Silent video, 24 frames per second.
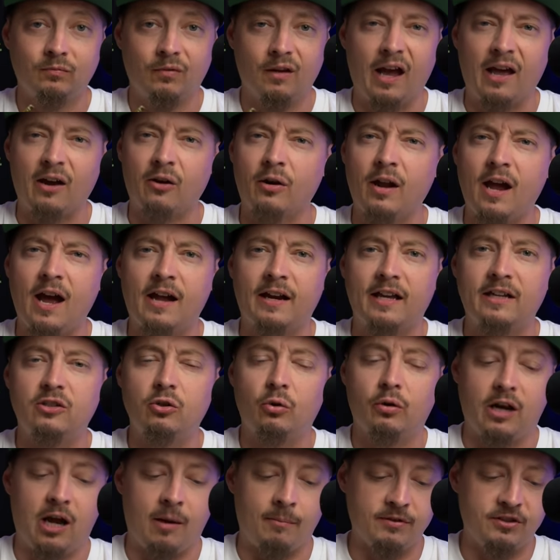I don't know how they
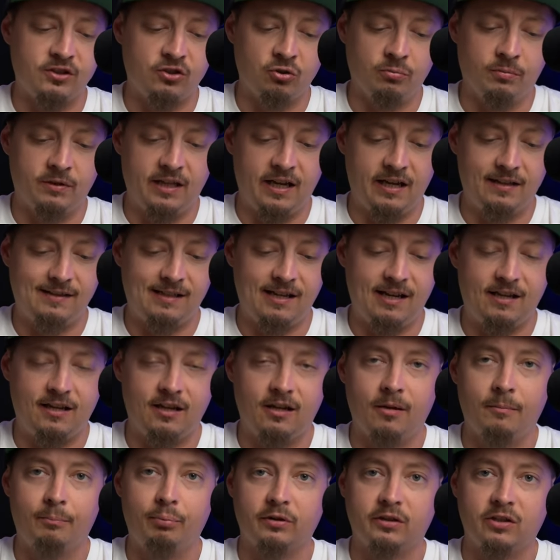do it. I'm assuming they take
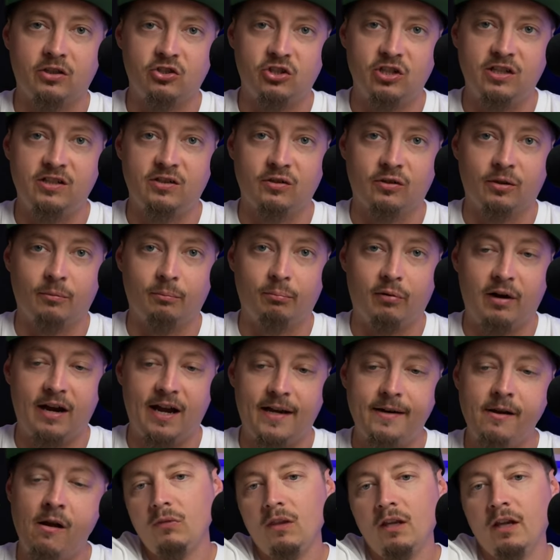it and put the cheese on the
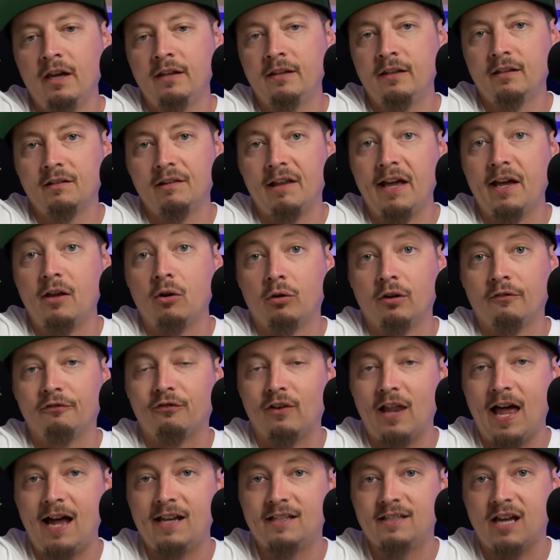bread and then lay it on the
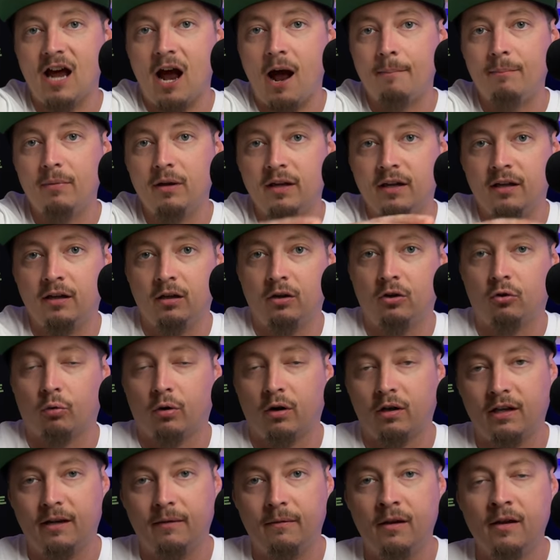flat top and
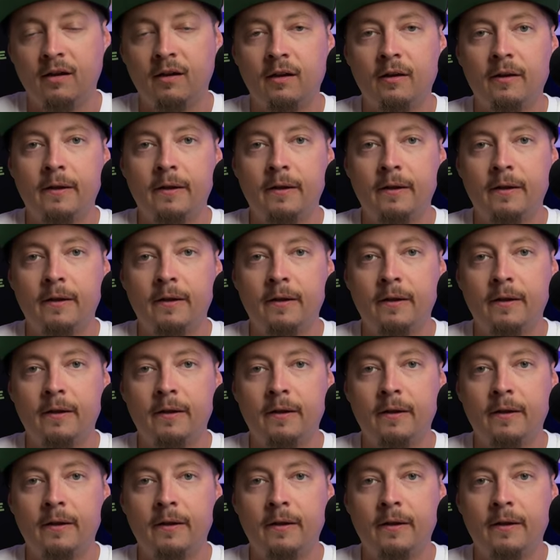grill it.